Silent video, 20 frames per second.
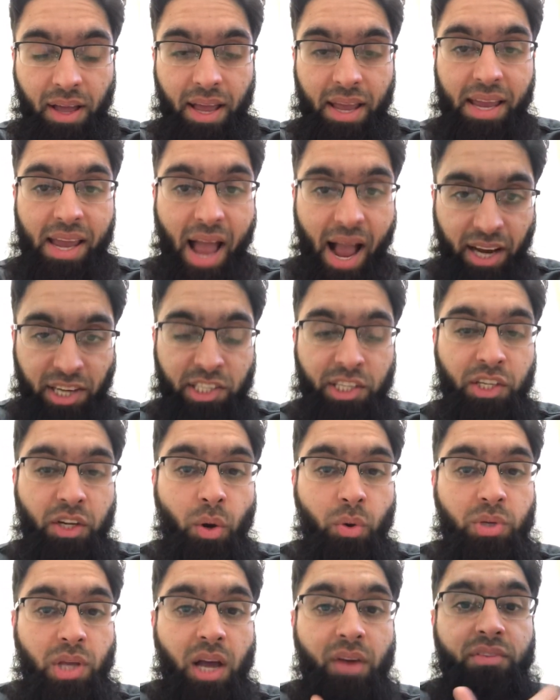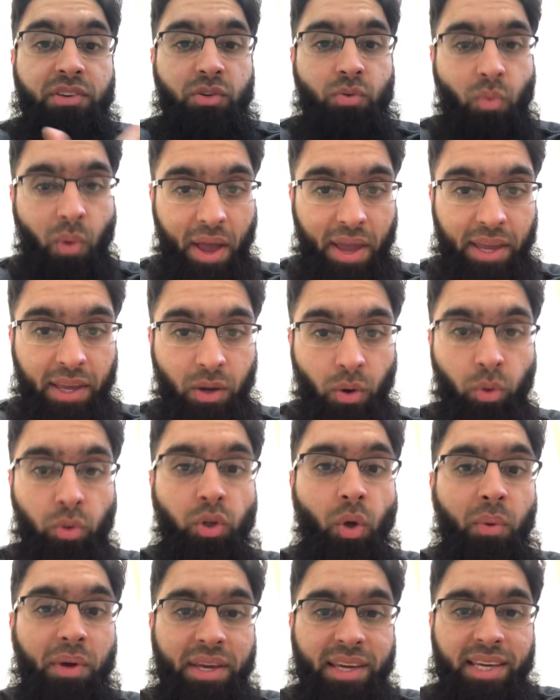He actually goes out of his way,
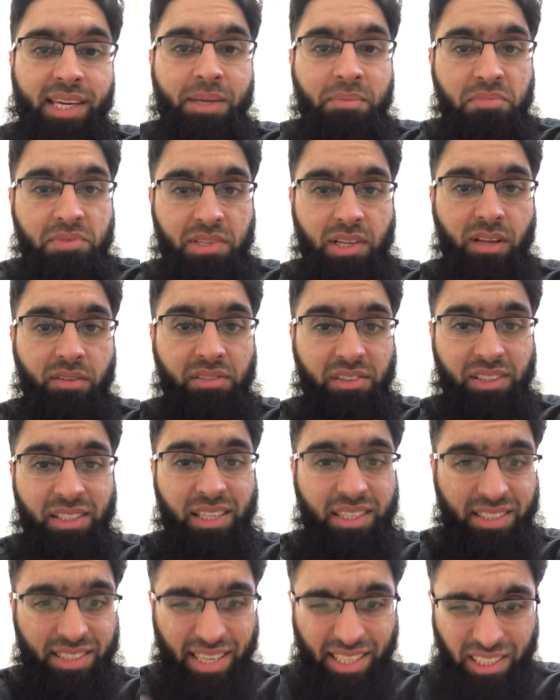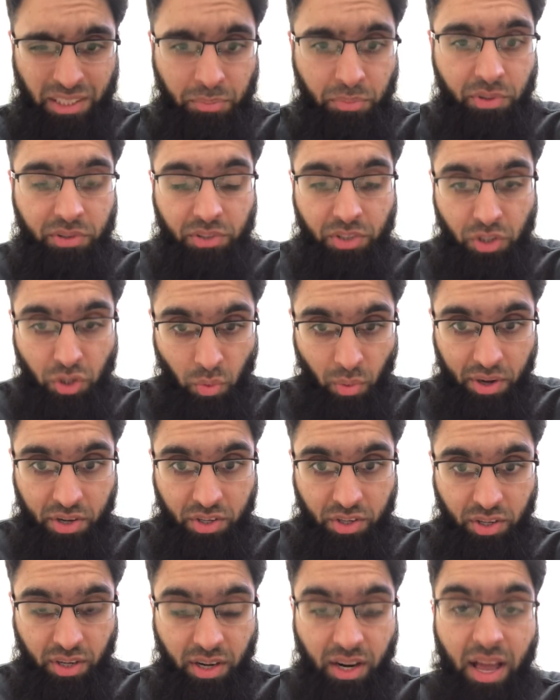although he himself is in a desperate
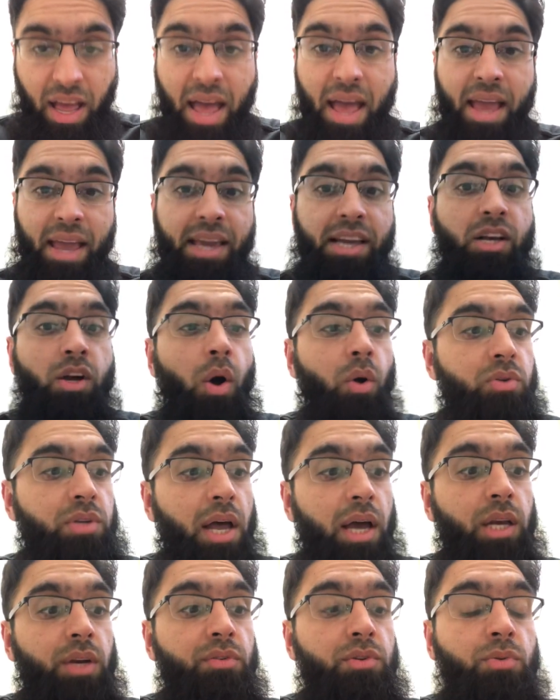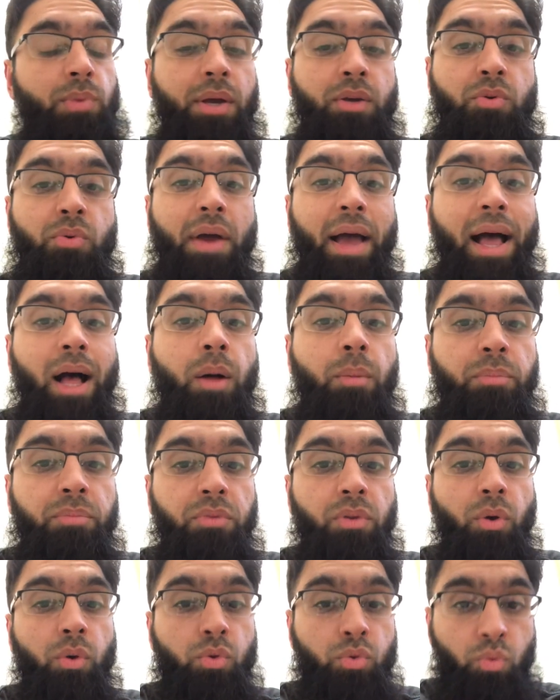situation, he goes out of his way to help
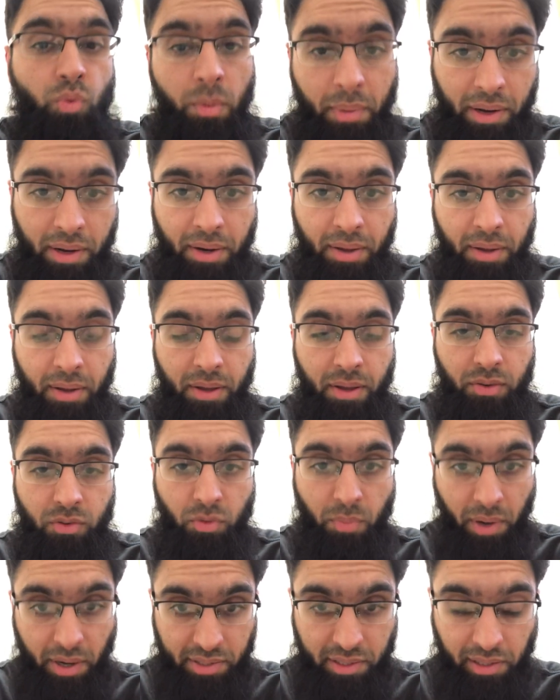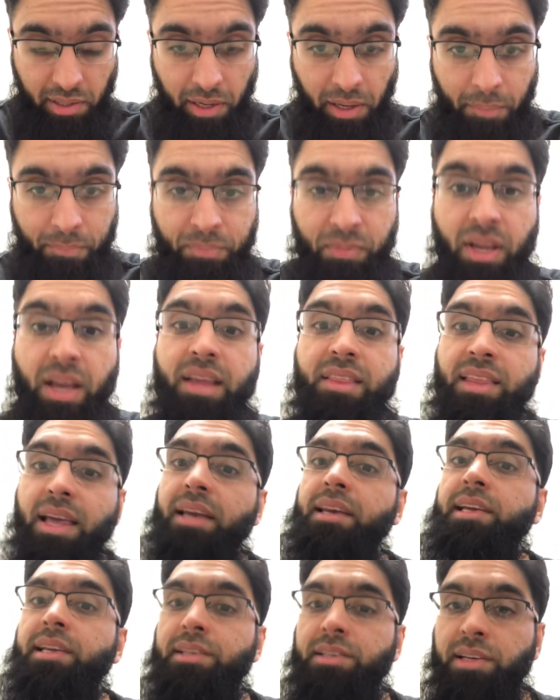those women. Subhanallah.
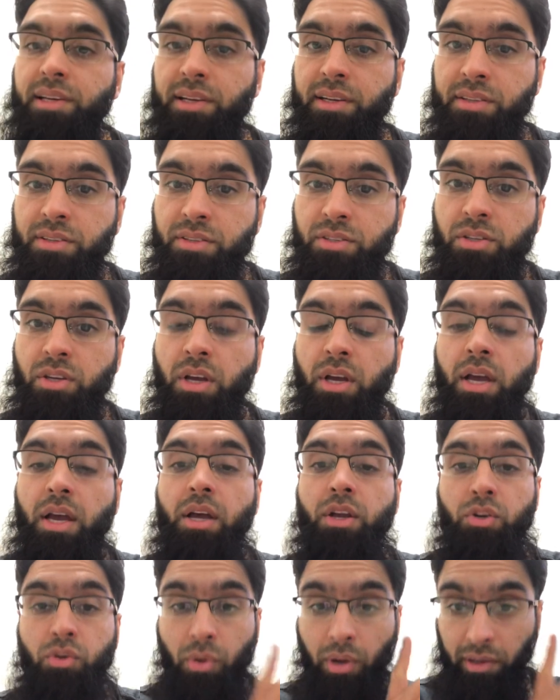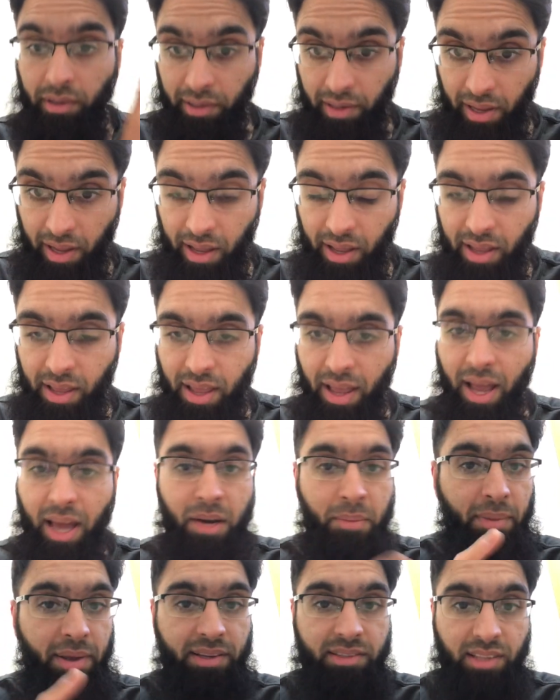Then he turns to Allah
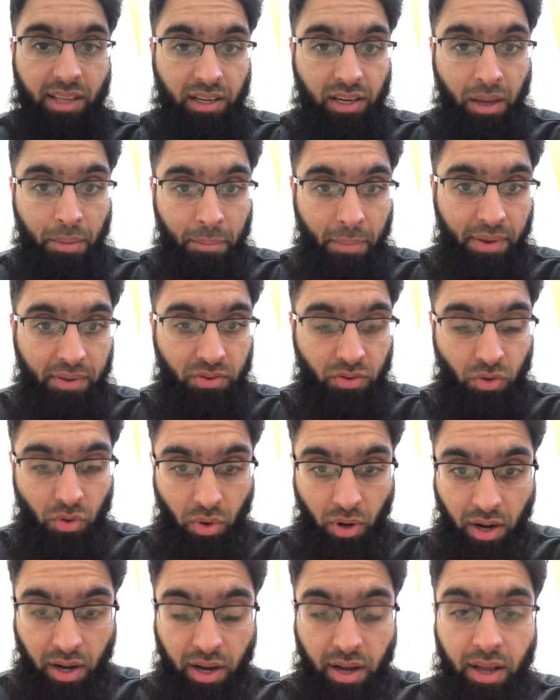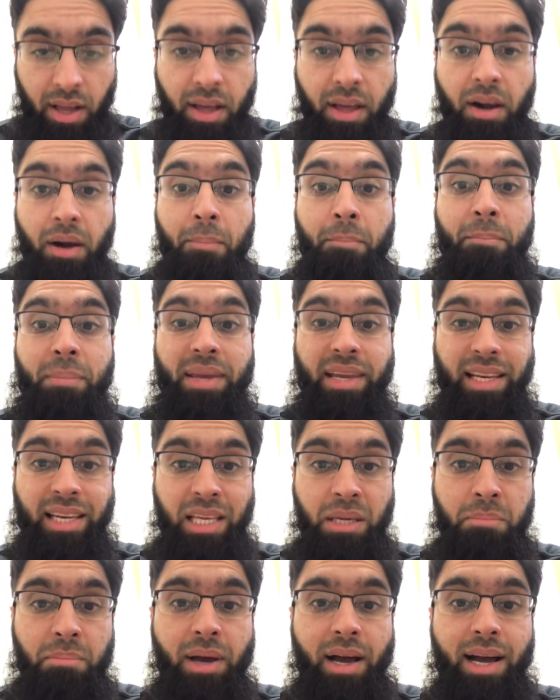and makes that amazing dua, Rabbi
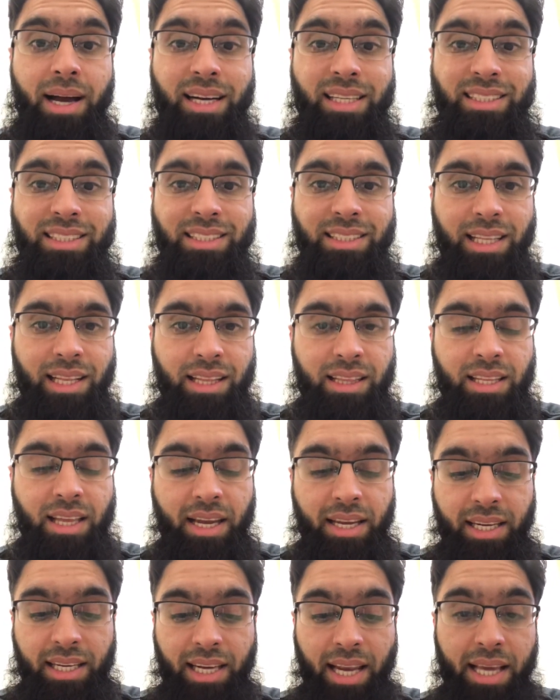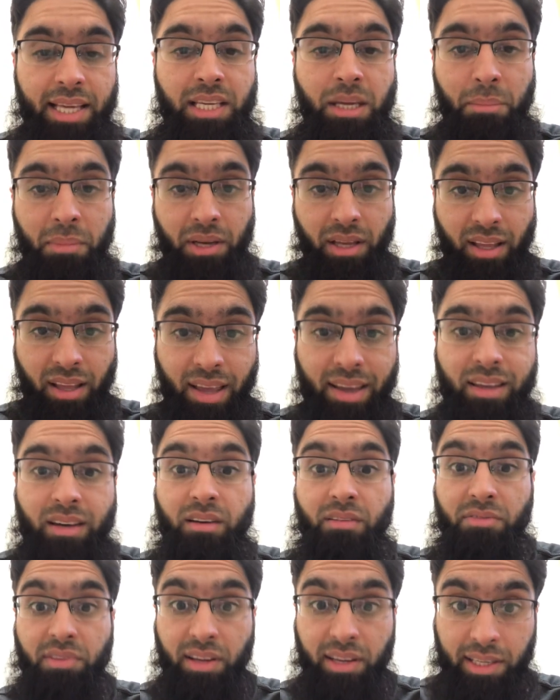lima anzalta ilayya min
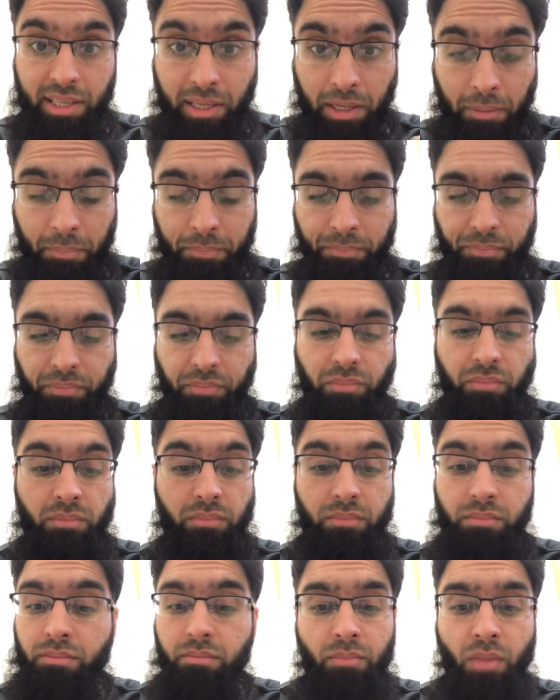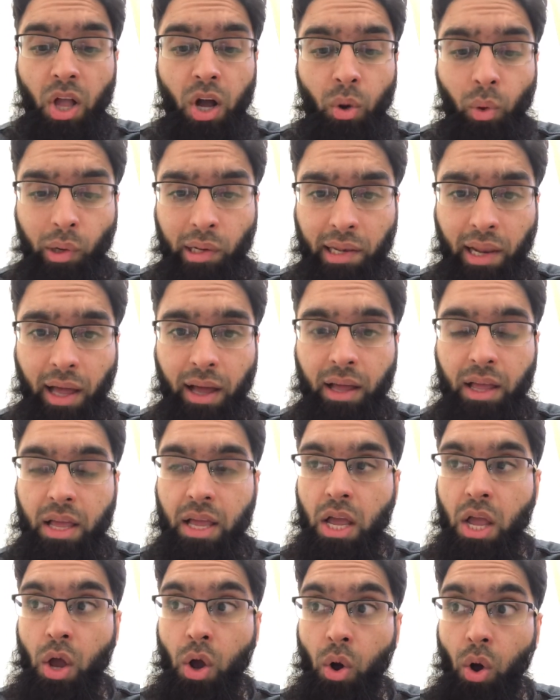khairin faqir. Oh Allah,
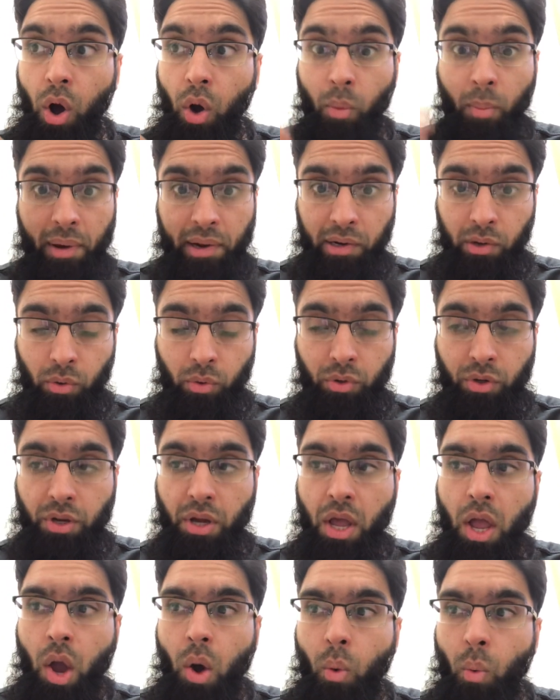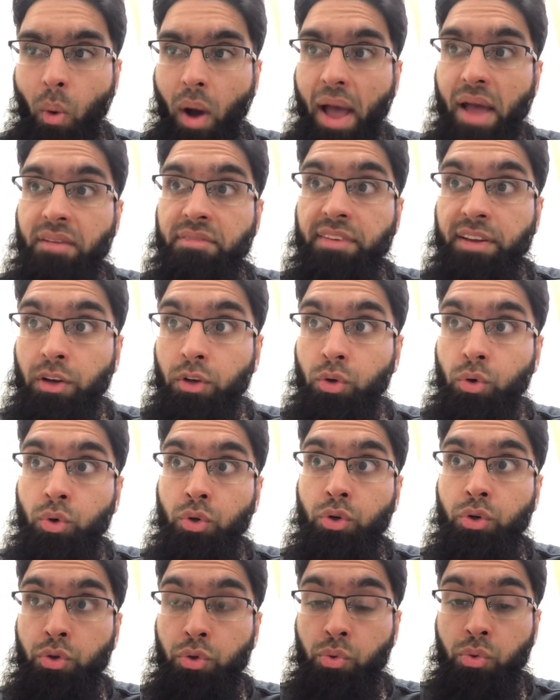oh my Lord, whatever
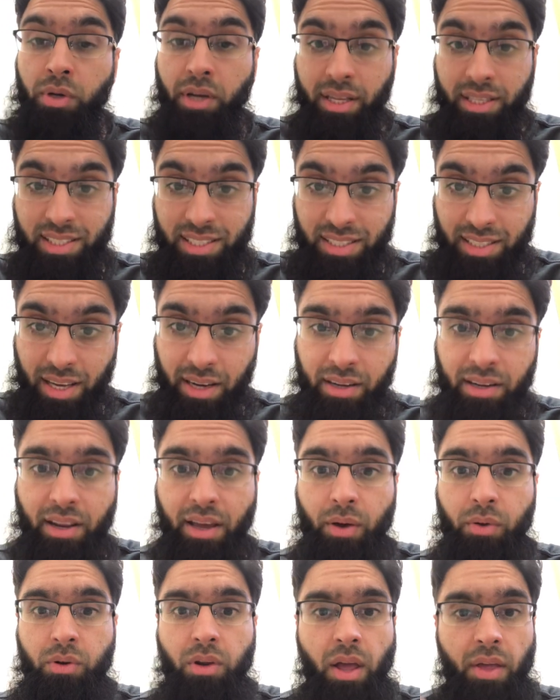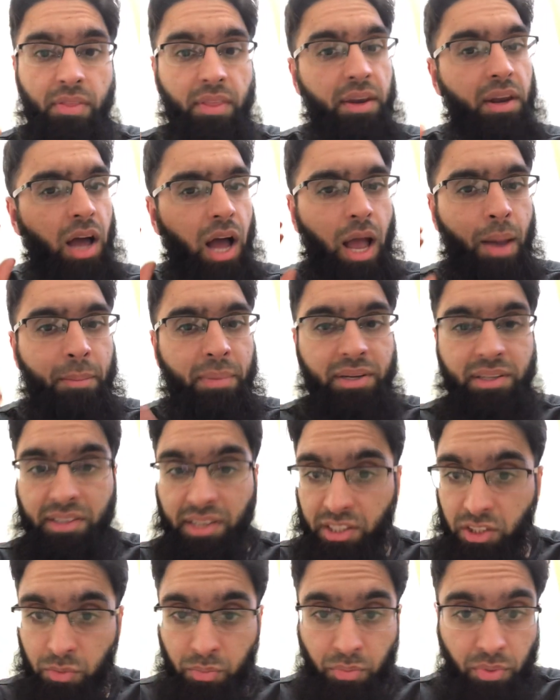good you can send down, then I'm in
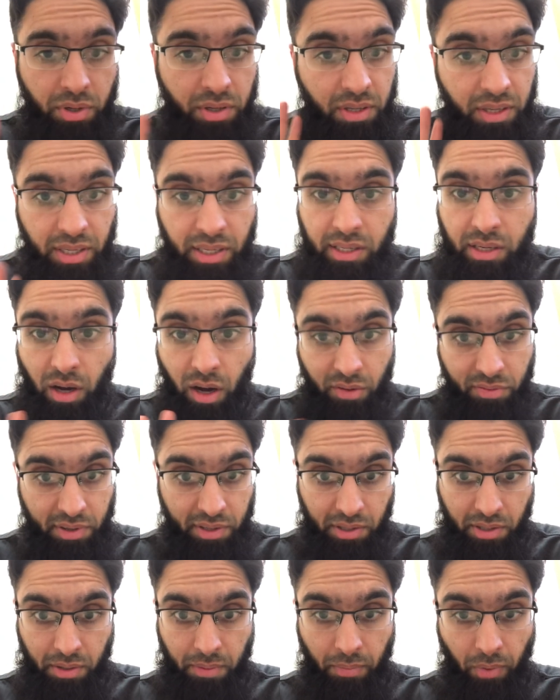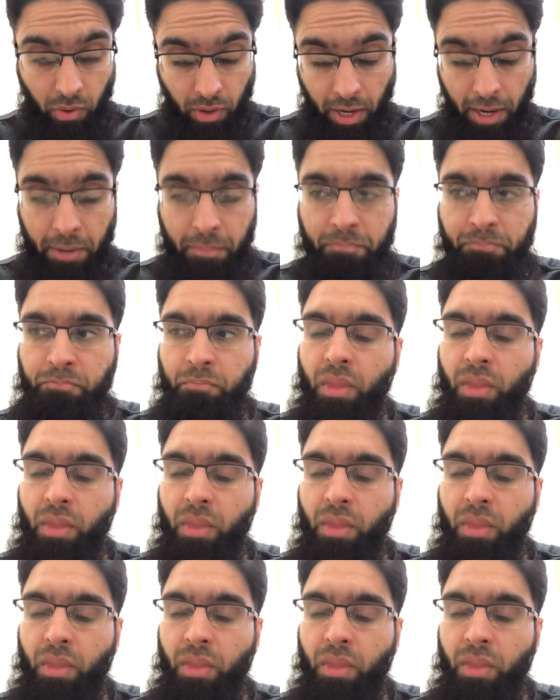desperate need of it. Okay?